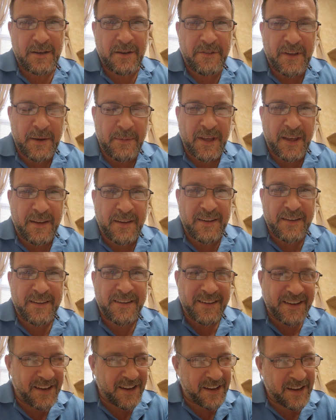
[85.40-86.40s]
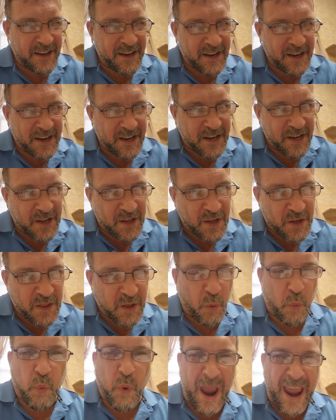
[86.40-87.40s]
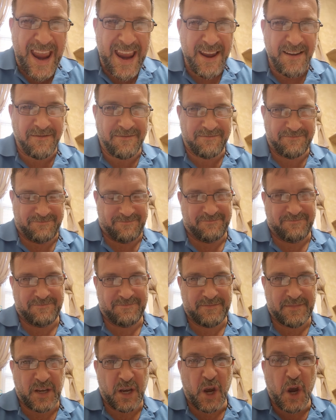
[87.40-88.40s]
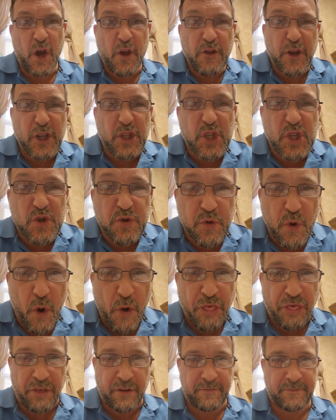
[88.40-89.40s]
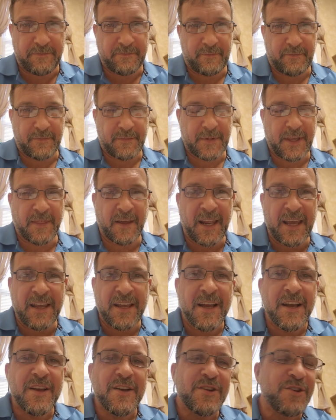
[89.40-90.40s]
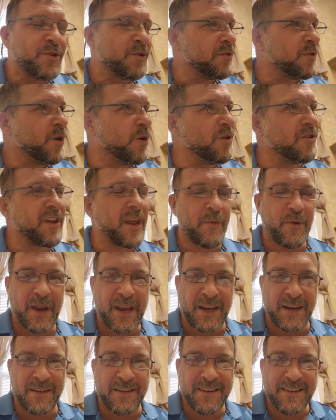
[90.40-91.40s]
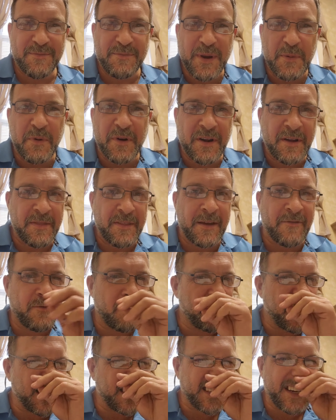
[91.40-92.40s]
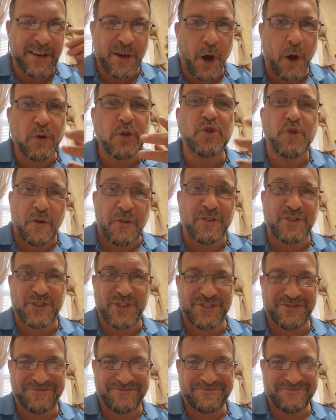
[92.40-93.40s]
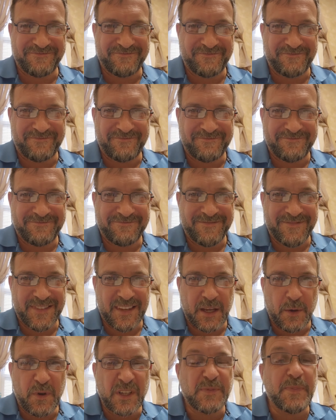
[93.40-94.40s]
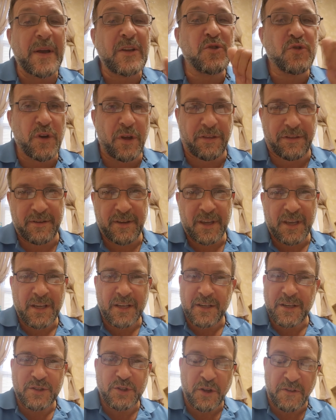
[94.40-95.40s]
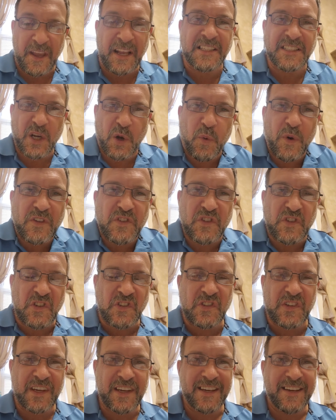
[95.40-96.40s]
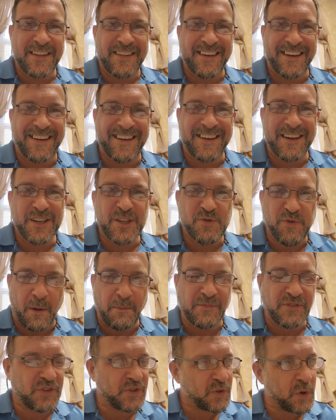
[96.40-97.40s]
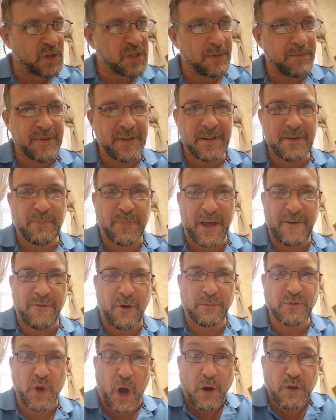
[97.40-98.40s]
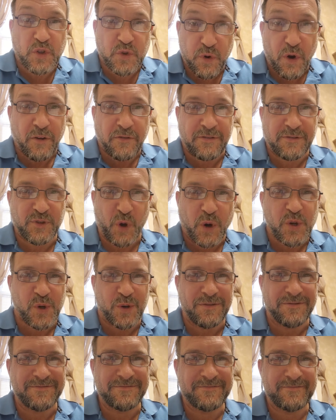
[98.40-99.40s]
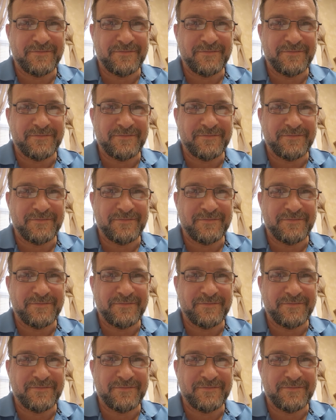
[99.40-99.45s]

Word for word: Think about it the way, the truth. Now, like, you know, the whole Great Awakening, people that embrace it are called truthers. They're spreading truth. Do you think it's a coincidence that Trump's social media platform is called Truth Social?